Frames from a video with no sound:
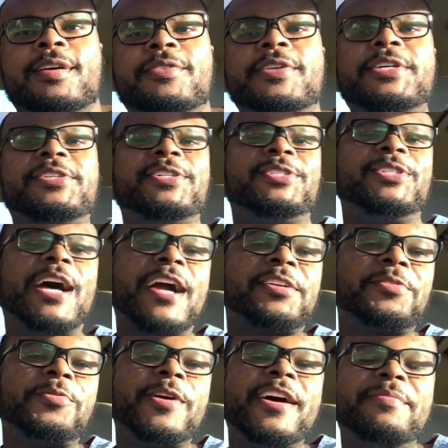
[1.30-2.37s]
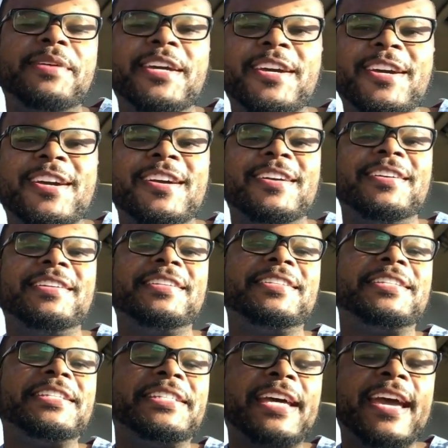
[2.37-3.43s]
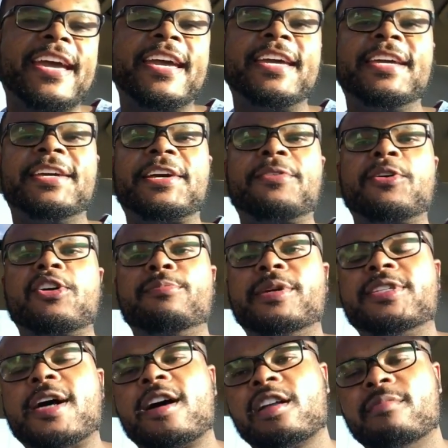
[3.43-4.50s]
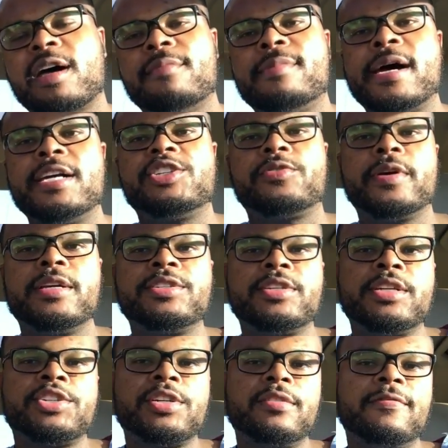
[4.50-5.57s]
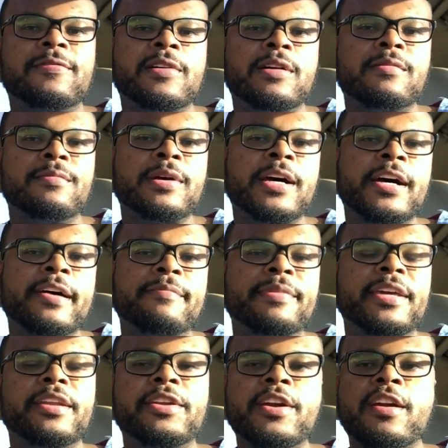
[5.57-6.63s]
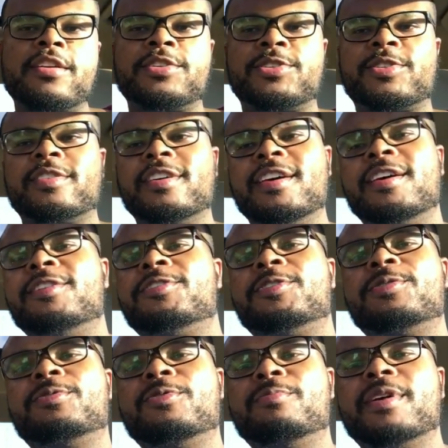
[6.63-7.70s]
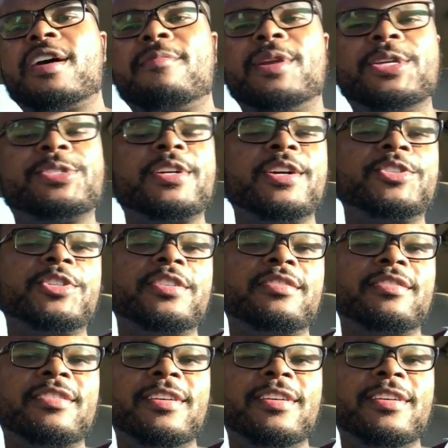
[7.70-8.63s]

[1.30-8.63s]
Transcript: This is Doctor Webb here. Today, I'm going to be talking about my transition from uh, being a nurse to becoming a surgeon.